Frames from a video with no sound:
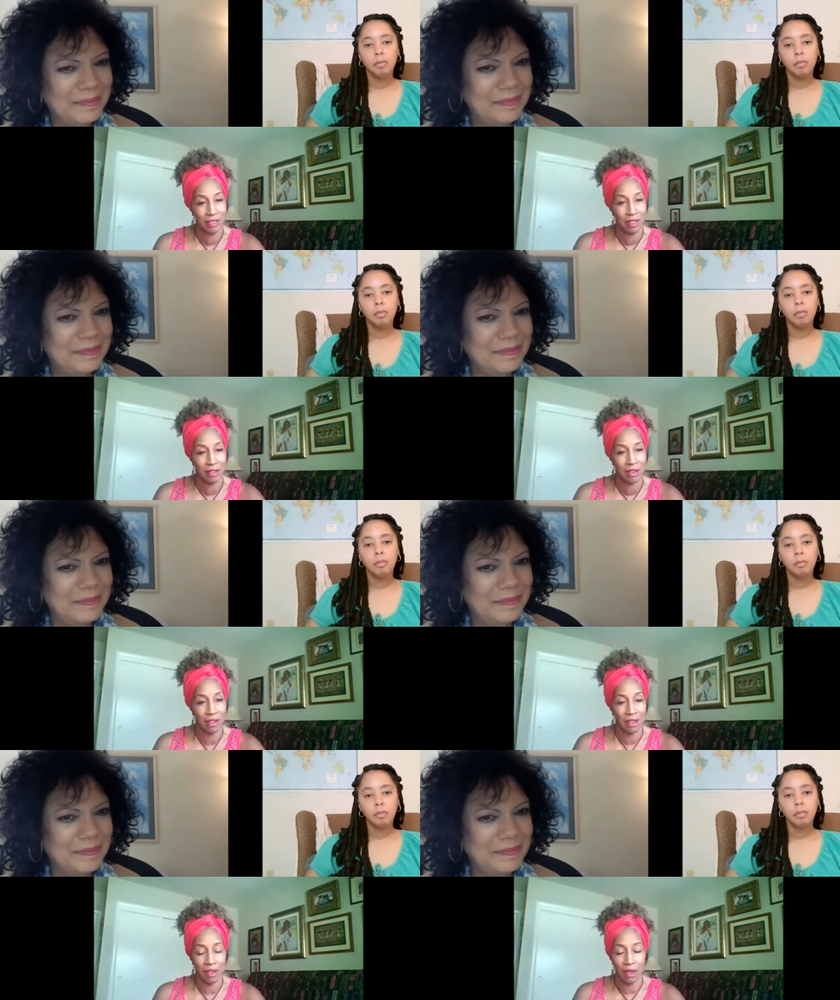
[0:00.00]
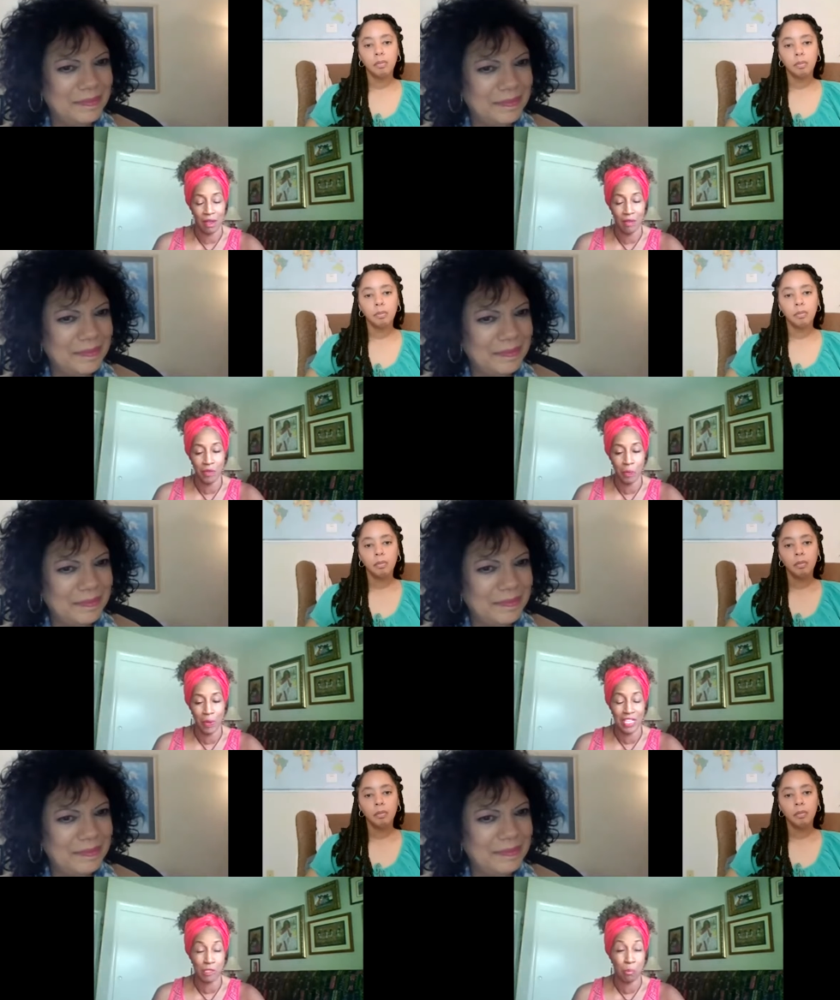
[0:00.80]
Speaker 1: and um, a way
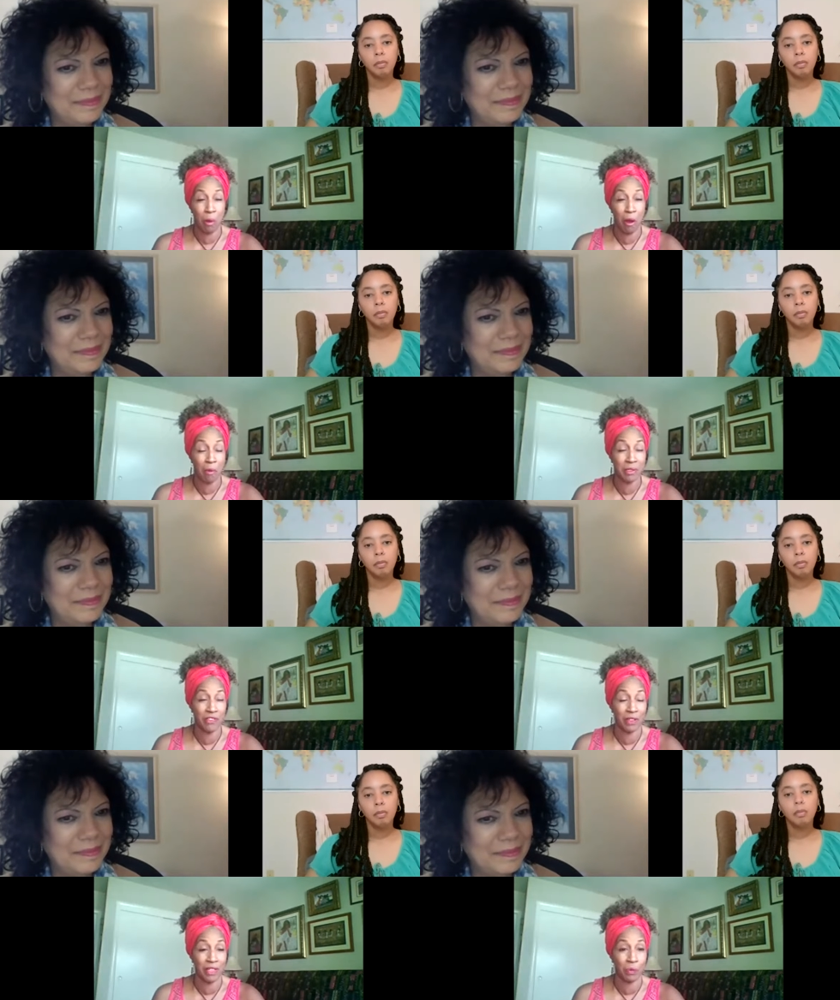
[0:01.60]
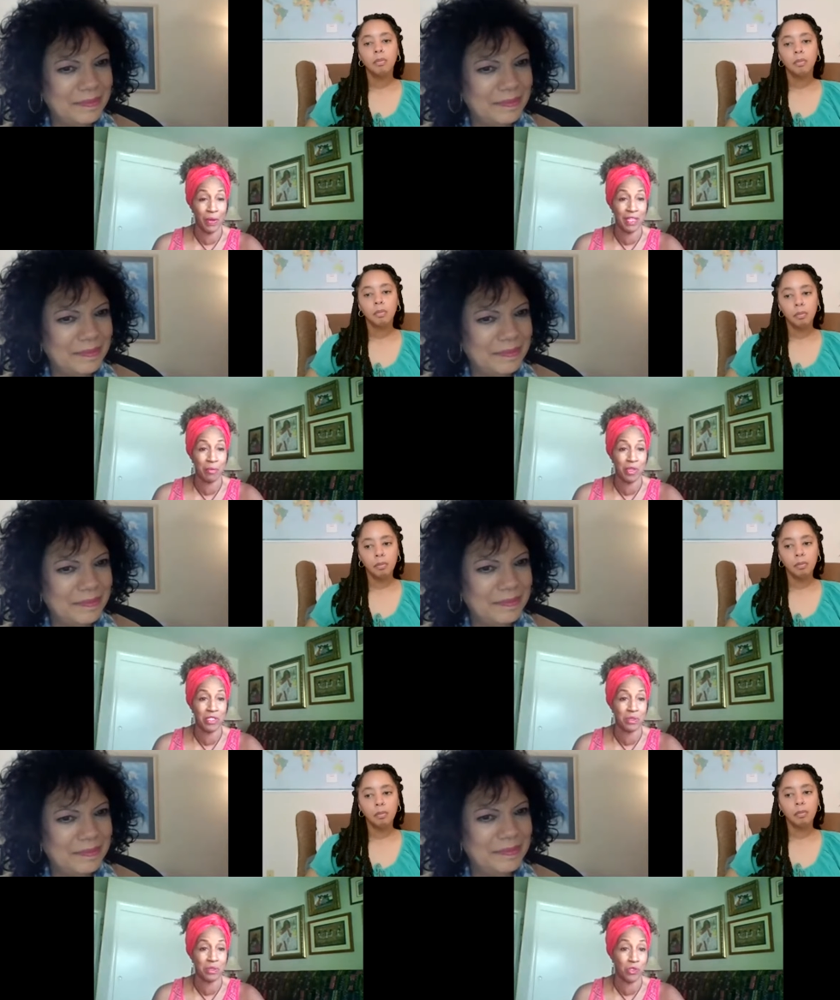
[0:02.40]
that's purposeful and a way that brings
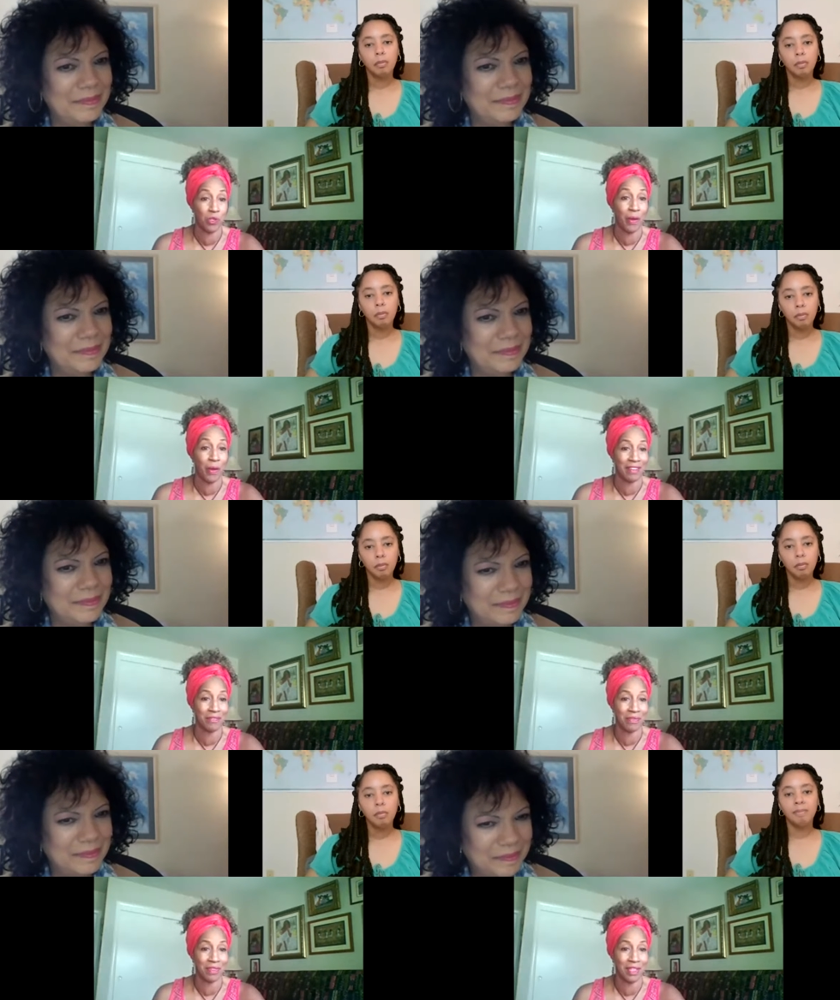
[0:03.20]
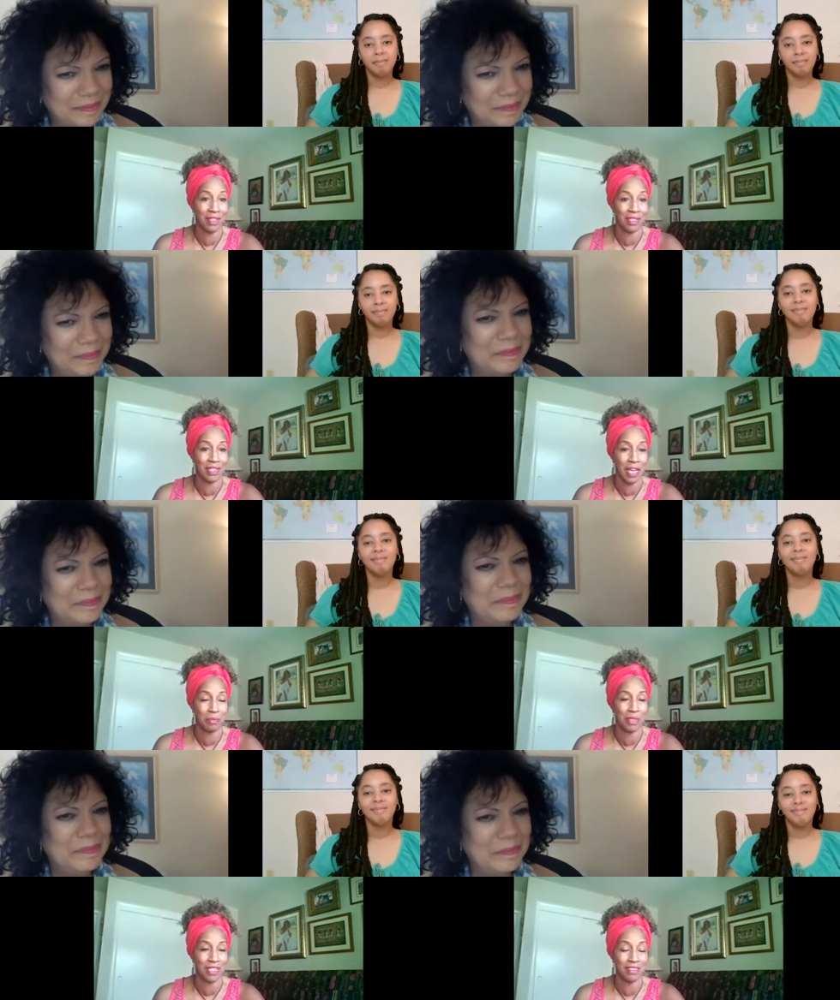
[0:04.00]
you some joy and, and
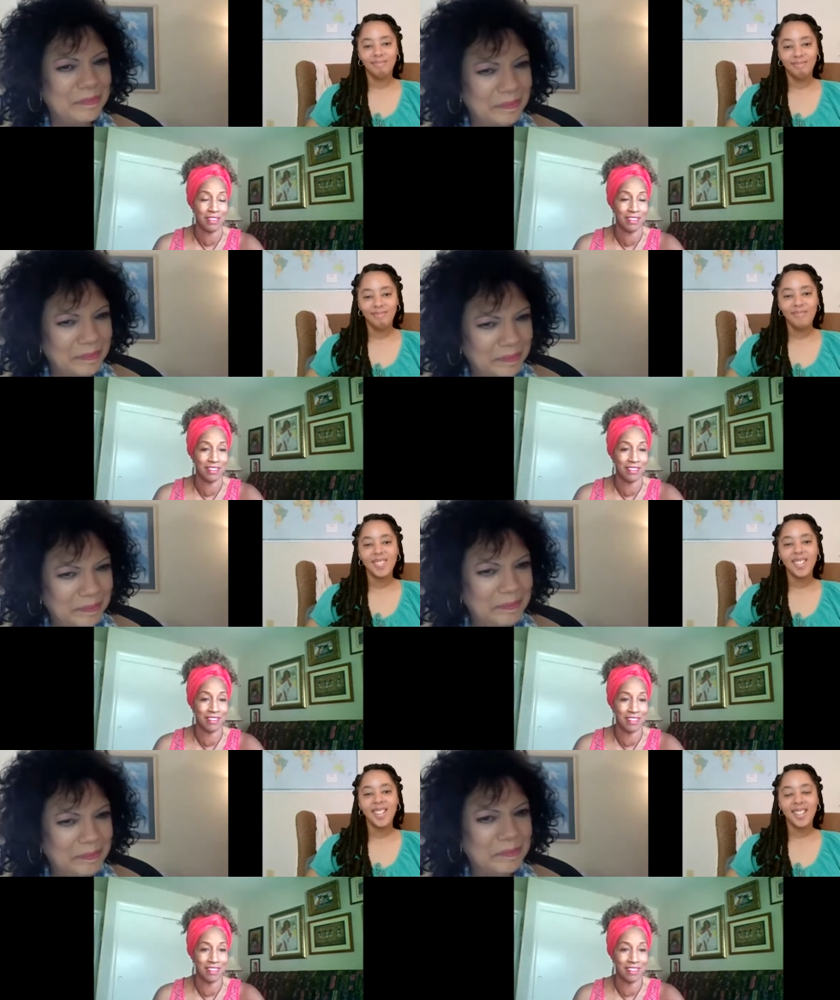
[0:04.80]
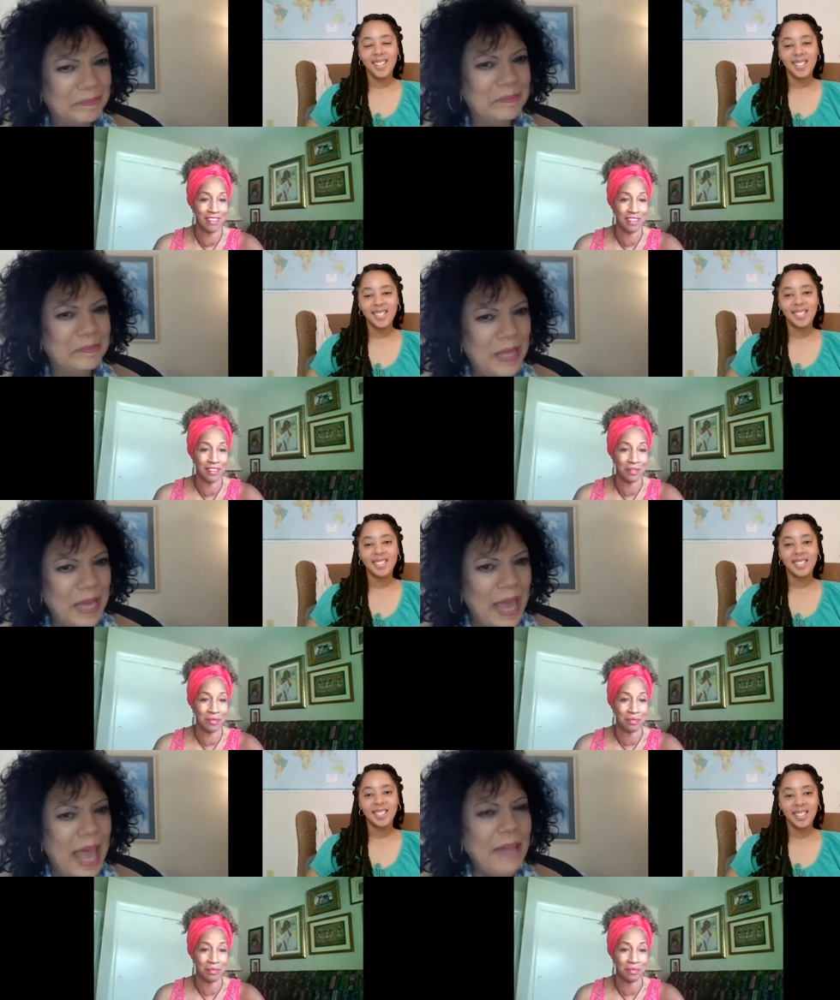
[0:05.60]
Speaker 2: happiness.
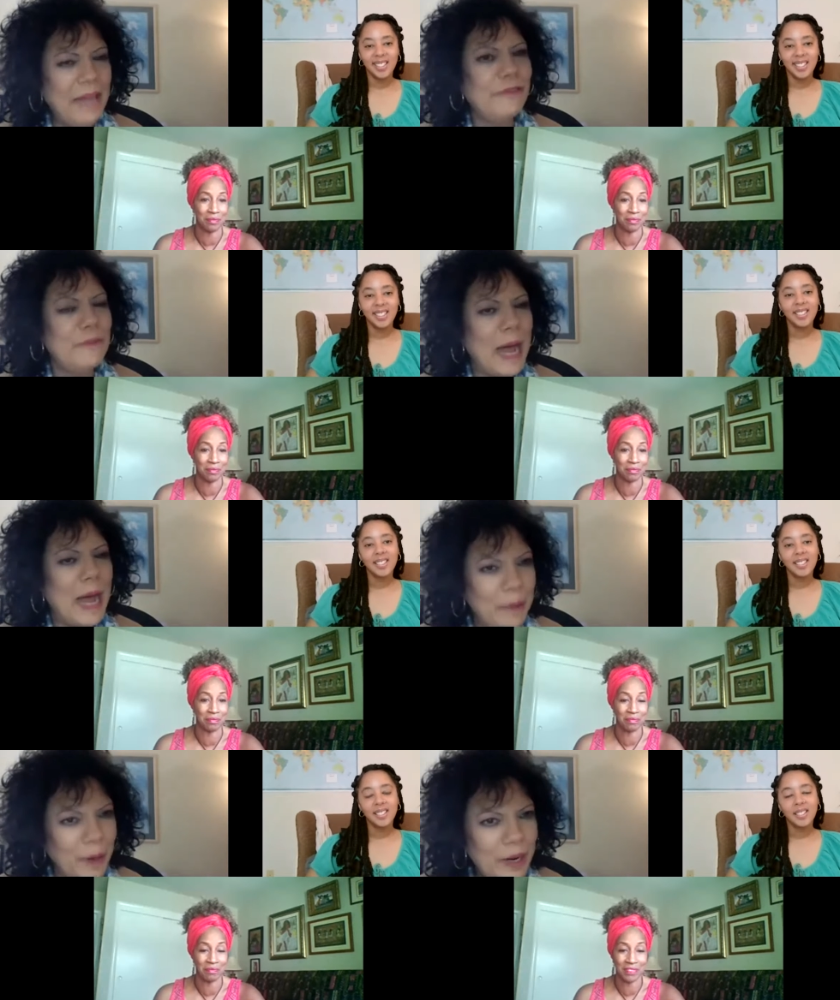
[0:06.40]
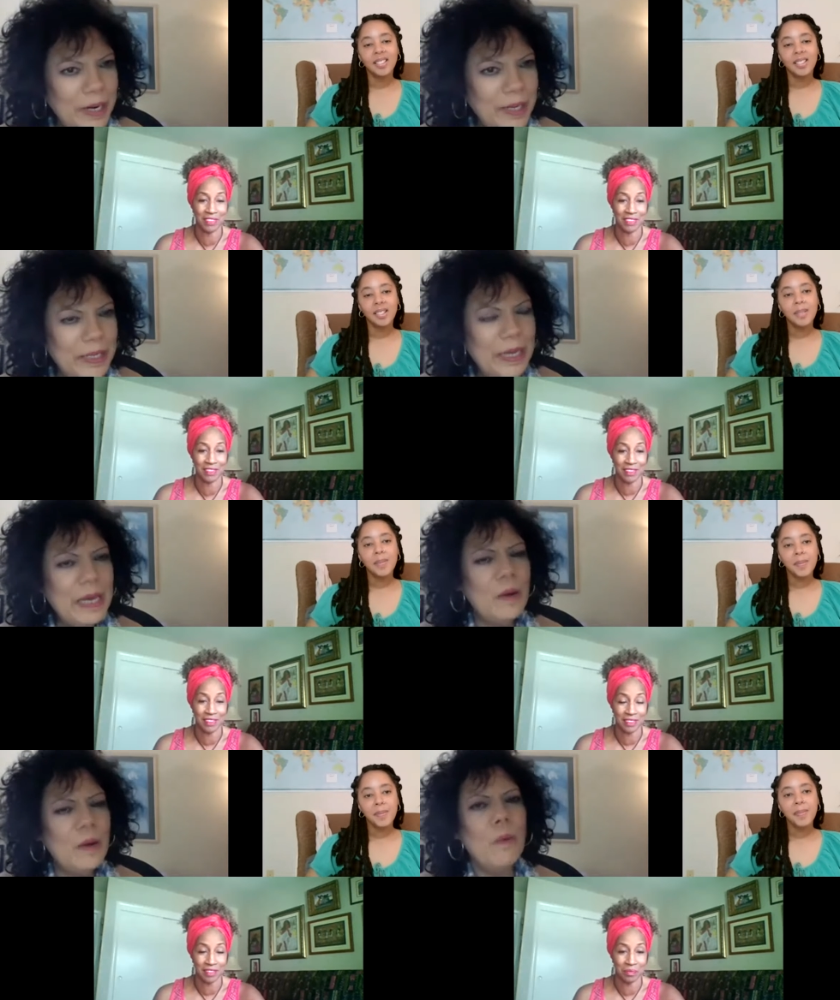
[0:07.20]
And for my part,
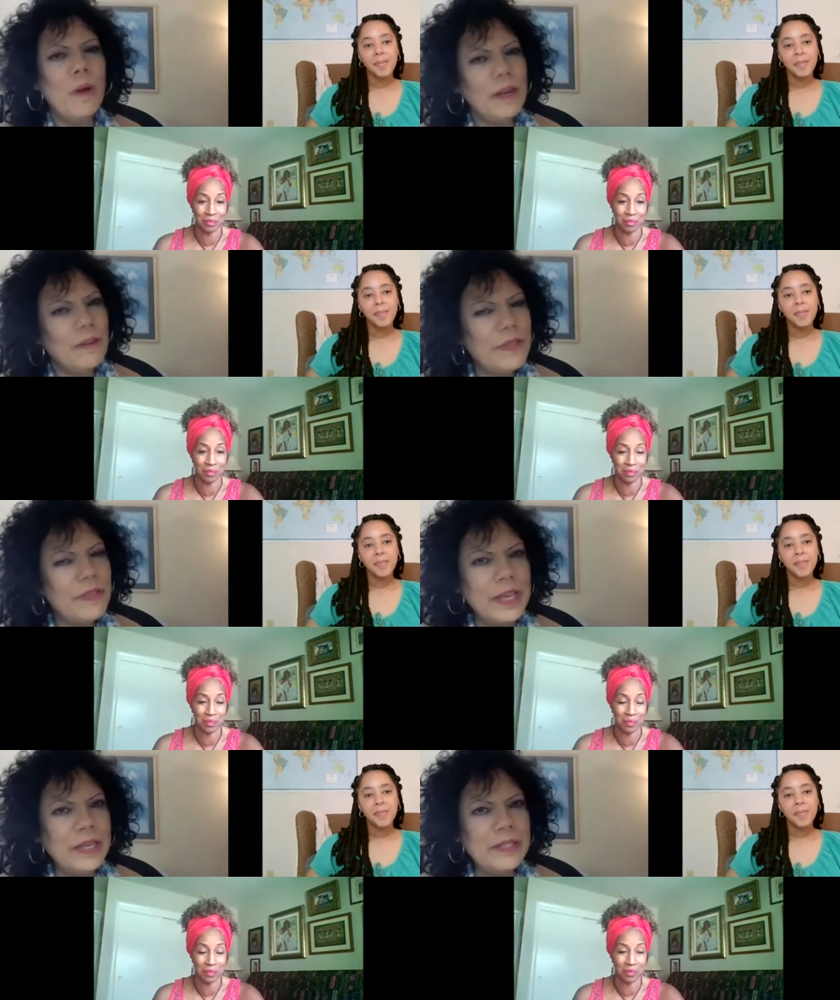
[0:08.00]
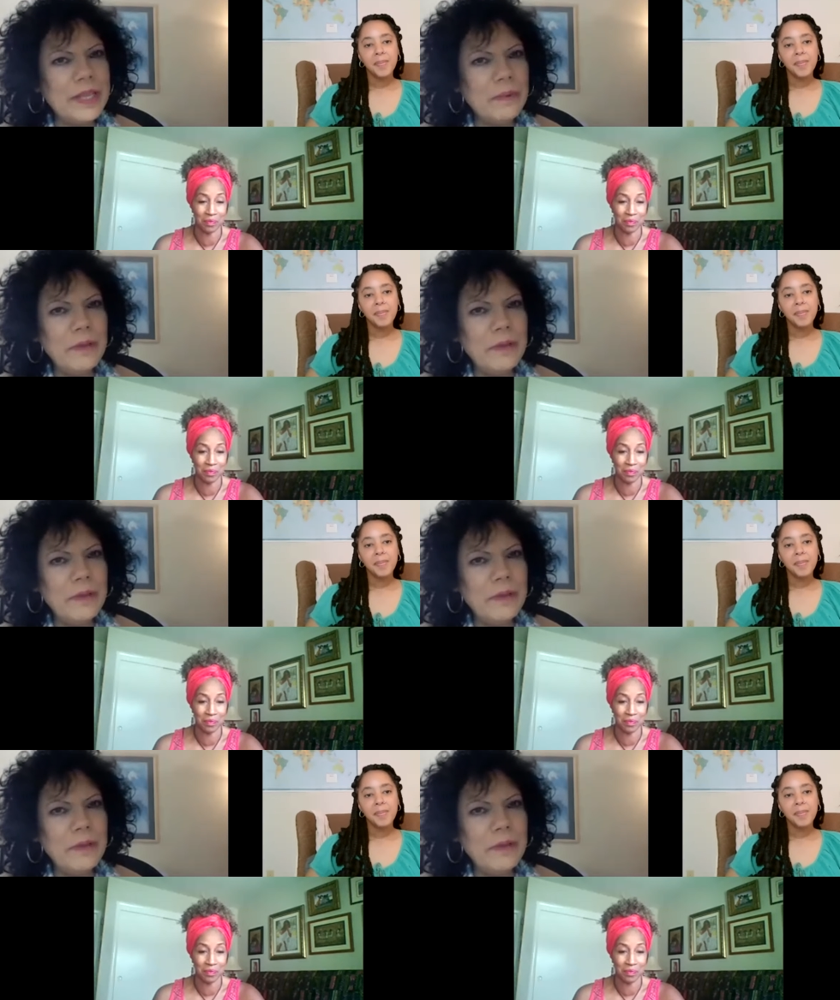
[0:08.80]
one of the things that we